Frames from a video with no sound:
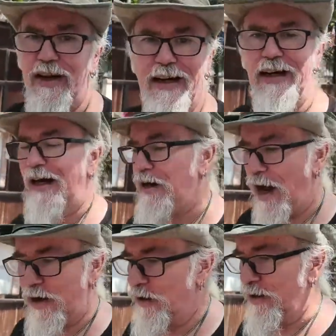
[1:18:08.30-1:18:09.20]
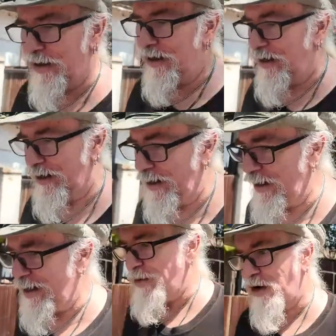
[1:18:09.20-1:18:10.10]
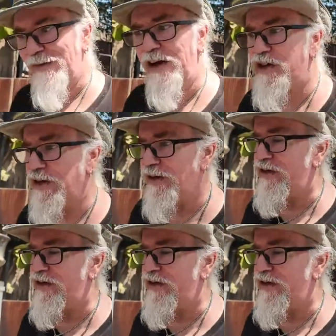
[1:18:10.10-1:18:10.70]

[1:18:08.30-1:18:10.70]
like I, I couldn't get any motivation.